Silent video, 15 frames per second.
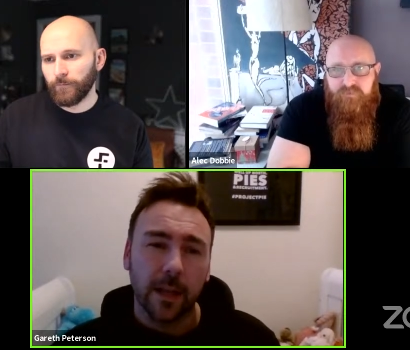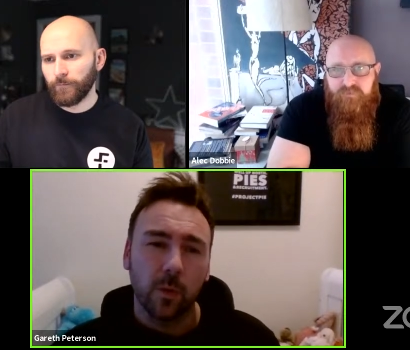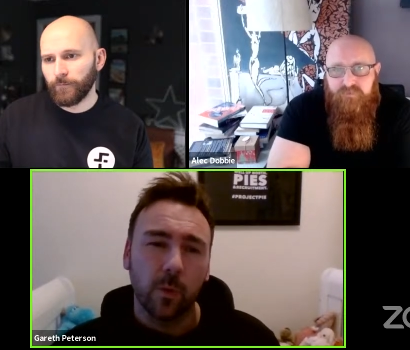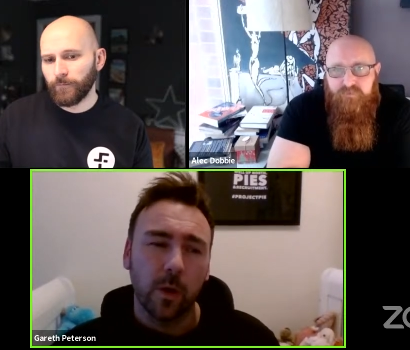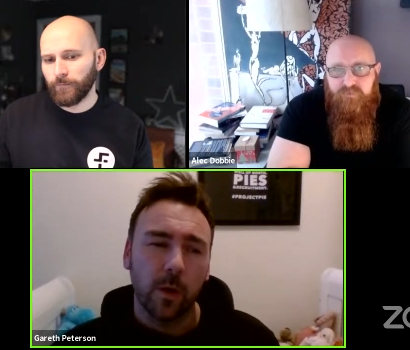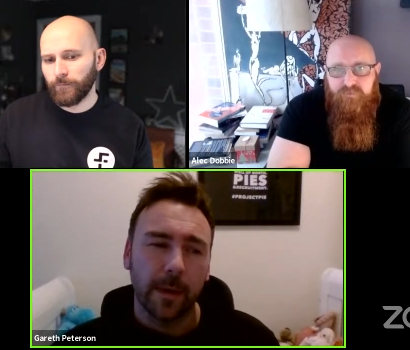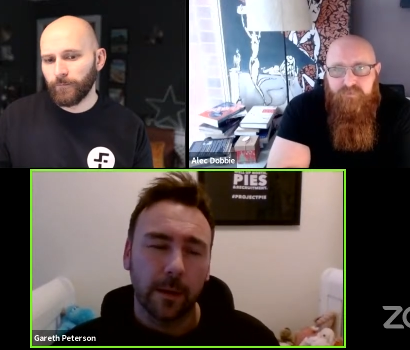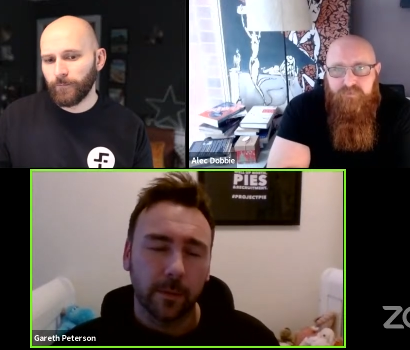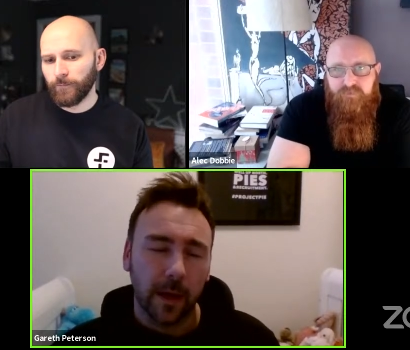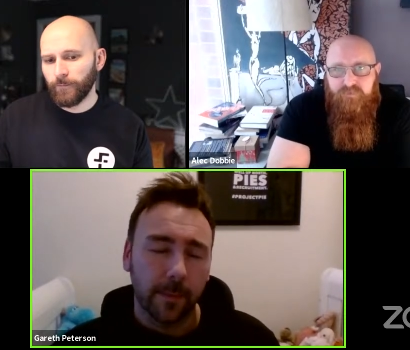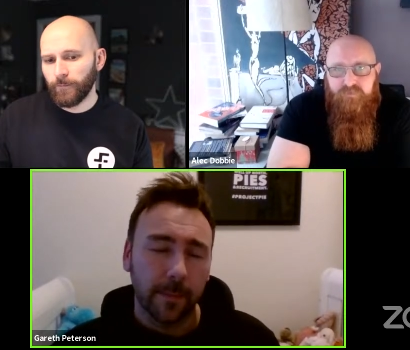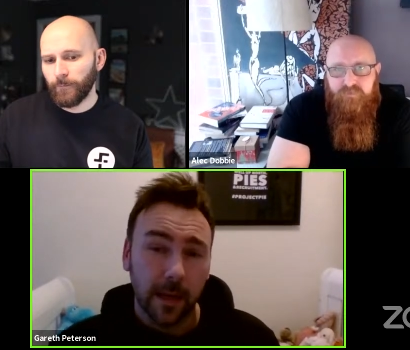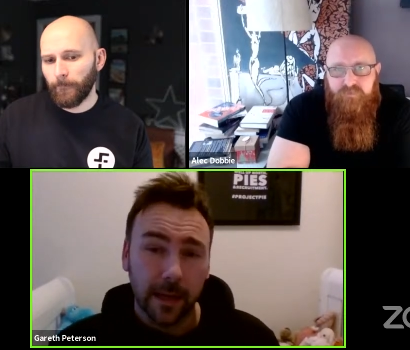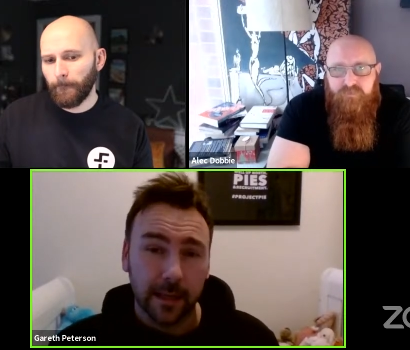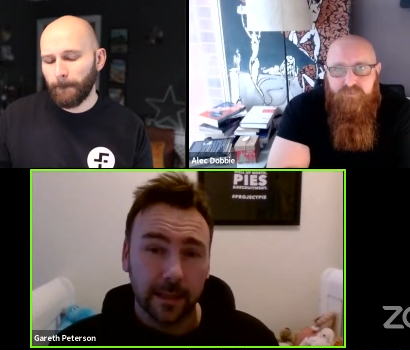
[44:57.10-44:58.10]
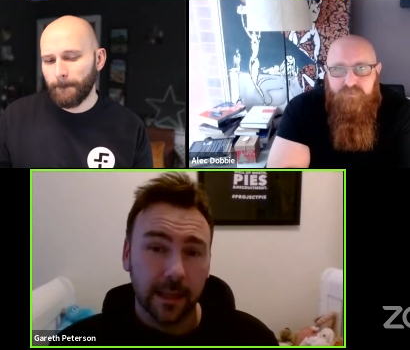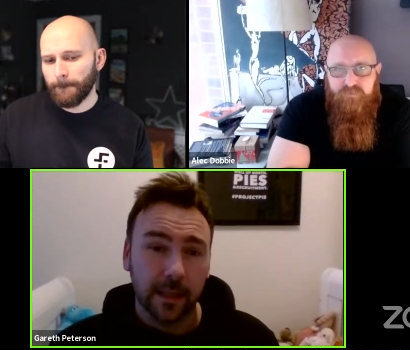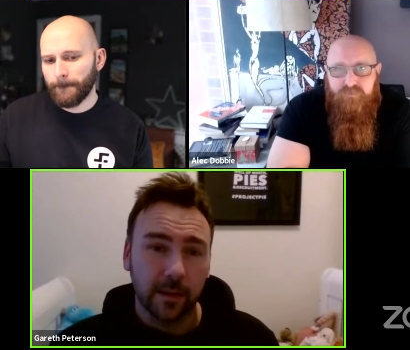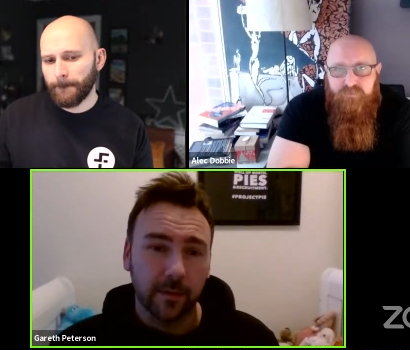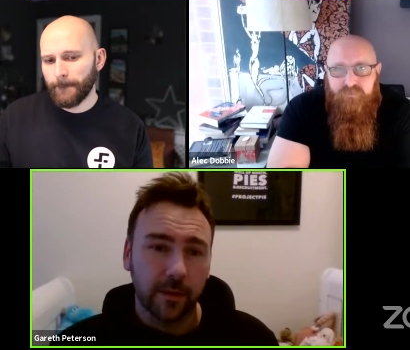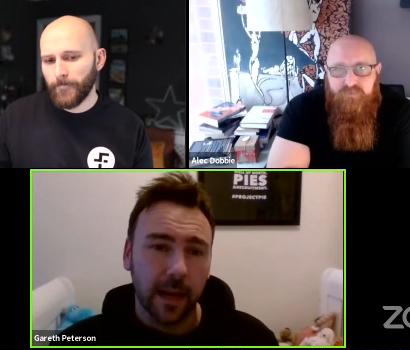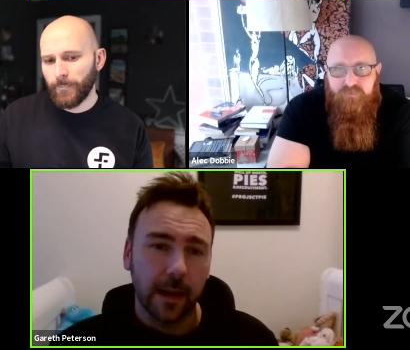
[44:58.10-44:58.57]
Speaker 1: and you will be able. I mean, like I
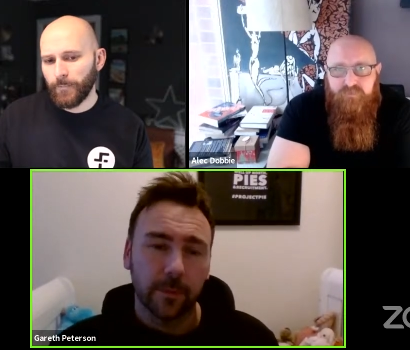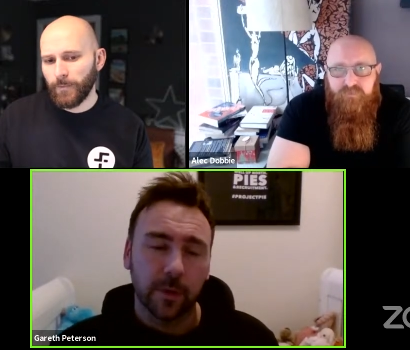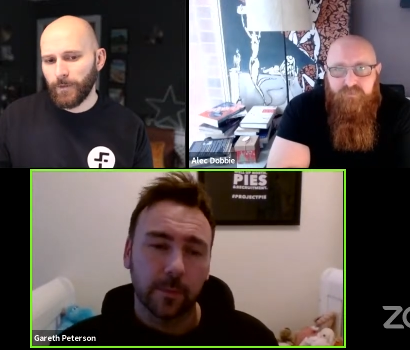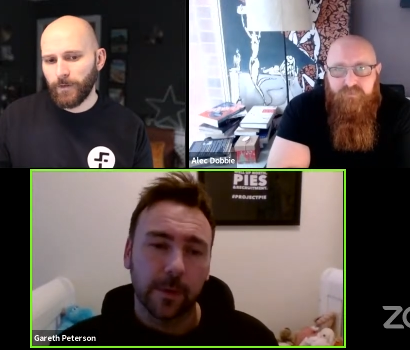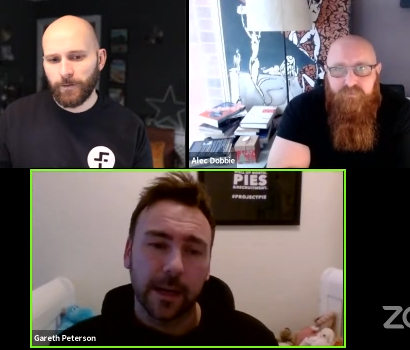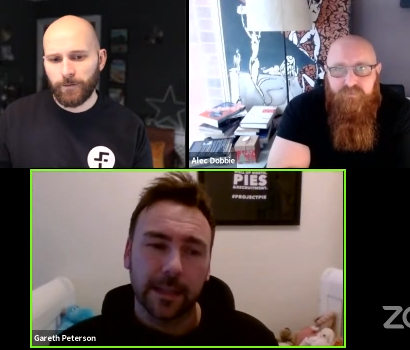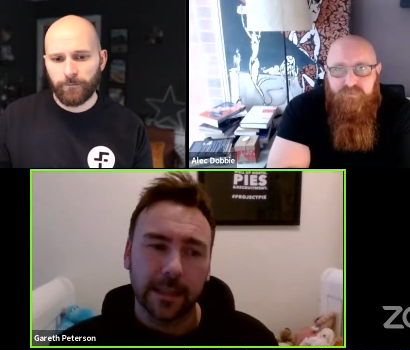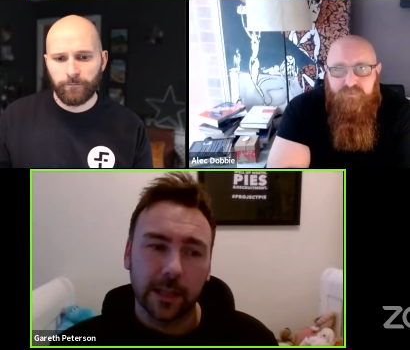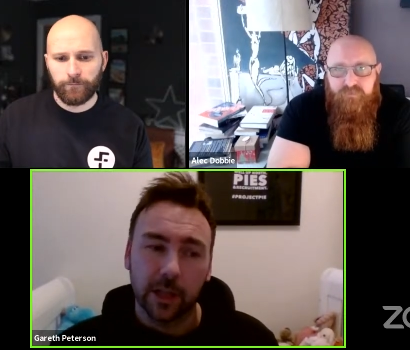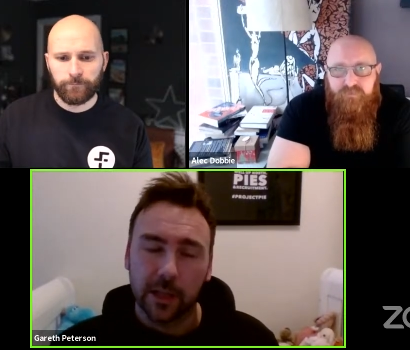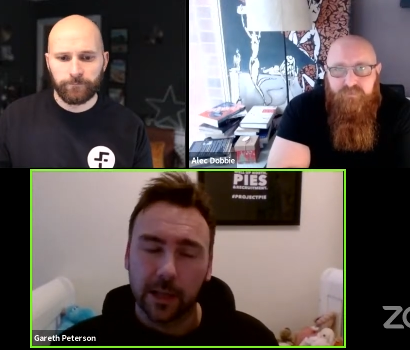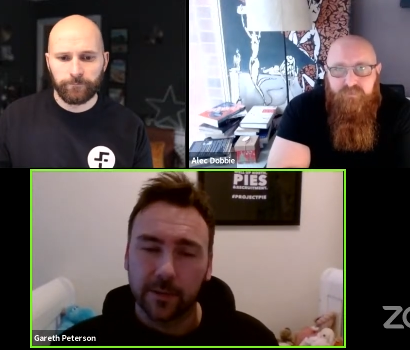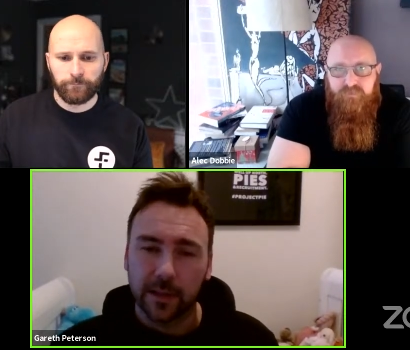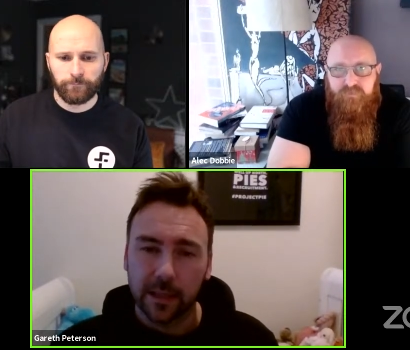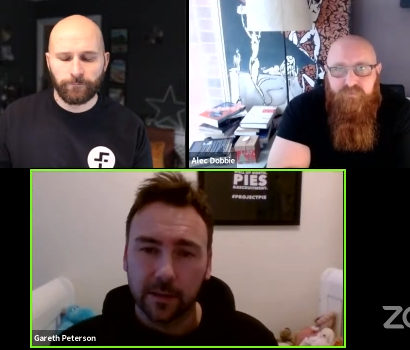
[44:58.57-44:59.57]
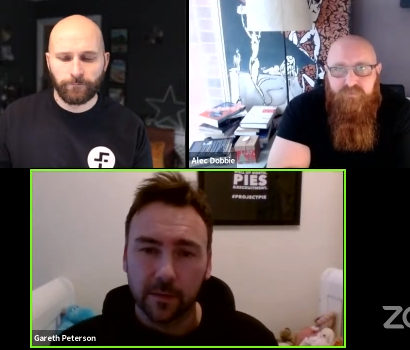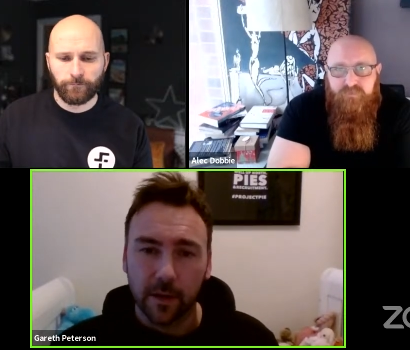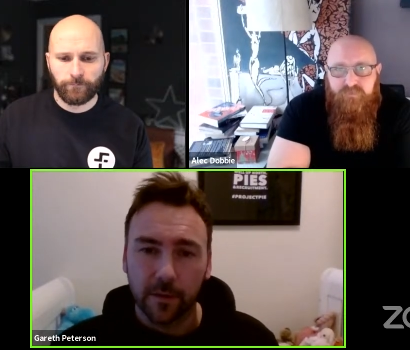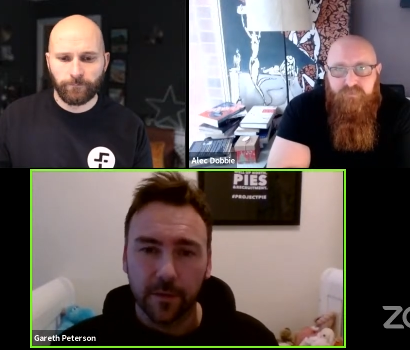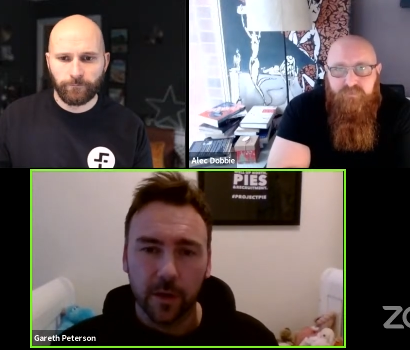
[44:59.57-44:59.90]
said, you've captured my attention. I've seen